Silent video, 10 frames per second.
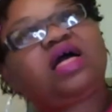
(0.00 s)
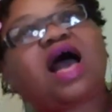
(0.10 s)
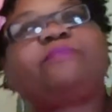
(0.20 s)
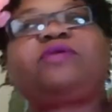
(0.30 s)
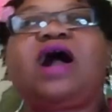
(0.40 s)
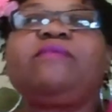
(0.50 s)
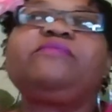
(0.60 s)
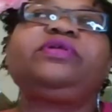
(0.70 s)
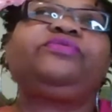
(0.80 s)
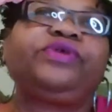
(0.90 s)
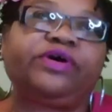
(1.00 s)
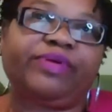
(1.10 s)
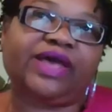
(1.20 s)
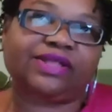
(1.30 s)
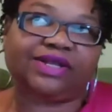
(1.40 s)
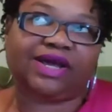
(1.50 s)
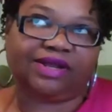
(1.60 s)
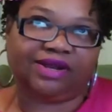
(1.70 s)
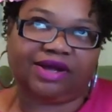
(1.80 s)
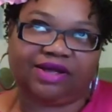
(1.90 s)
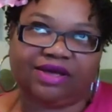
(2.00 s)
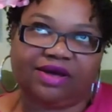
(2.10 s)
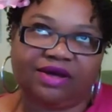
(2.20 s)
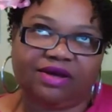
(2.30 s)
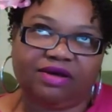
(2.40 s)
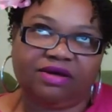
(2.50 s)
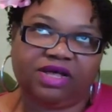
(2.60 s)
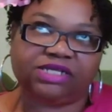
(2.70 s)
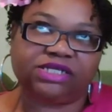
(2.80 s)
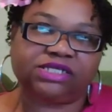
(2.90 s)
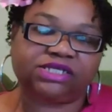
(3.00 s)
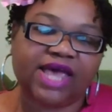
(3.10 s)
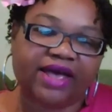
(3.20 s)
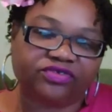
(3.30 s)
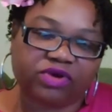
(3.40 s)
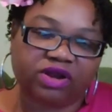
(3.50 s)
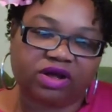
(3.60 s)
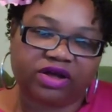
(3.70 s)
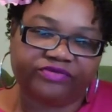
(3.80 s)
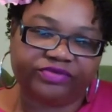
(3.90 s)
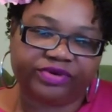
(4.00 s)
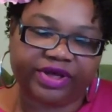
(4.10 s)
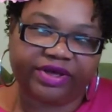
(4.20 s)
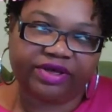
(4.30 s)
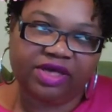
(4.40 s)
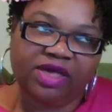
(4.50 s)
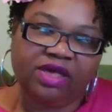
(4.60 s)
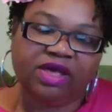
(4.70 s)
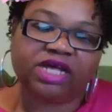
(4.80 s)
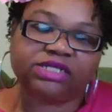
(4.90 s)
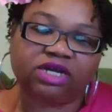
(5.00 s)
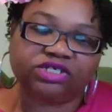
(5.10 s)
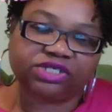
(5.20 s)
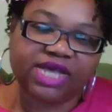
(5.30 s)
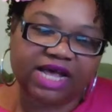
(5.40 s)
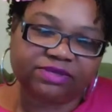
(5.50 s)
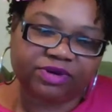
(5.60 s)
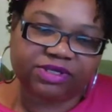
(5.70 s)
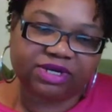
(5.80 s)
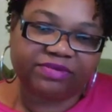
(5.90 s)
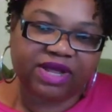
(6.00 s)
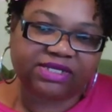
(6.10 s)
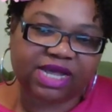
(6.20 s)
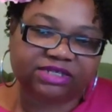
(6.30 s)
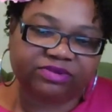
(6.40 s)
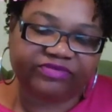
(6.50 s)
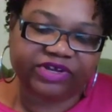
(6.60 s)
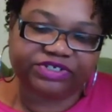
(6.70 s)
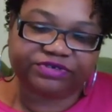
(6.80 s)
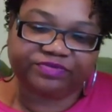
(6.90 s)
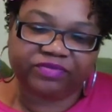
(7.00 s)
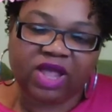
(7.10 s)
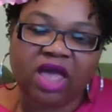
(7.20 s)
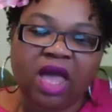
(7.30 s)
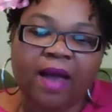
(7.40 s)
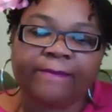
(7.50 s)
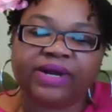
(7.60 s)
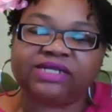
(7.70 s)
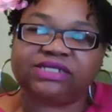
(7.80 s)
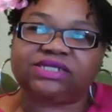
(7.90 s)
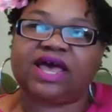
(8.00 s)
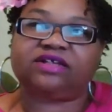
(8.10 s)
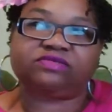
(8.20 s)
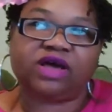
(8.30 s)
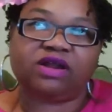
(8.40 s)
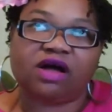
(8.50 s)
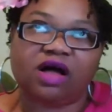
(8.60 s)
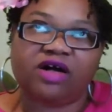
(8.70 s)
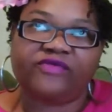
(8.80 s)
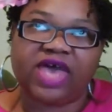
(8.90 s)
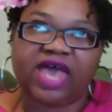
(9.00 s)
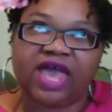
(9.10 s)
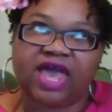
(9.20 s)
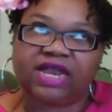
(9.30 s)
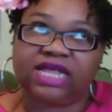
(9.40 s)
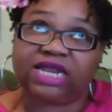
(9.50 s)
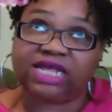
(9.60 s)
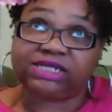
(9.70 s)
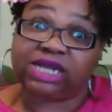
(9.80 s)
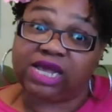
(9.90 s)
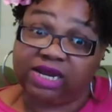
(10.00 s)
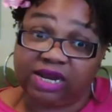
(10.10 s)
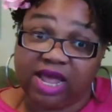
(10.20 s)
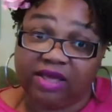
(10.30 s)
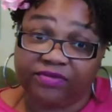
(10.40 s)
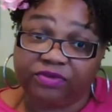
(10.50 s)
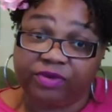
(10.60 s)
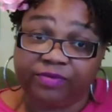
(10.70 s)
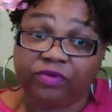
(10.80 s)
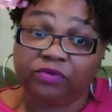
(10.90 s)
I probably will pay the 99, y'all, because it's a tax write-off, okay? Consult your tax person. I'm not a tax professional. But it's a tax write-off and it is the NNA. So people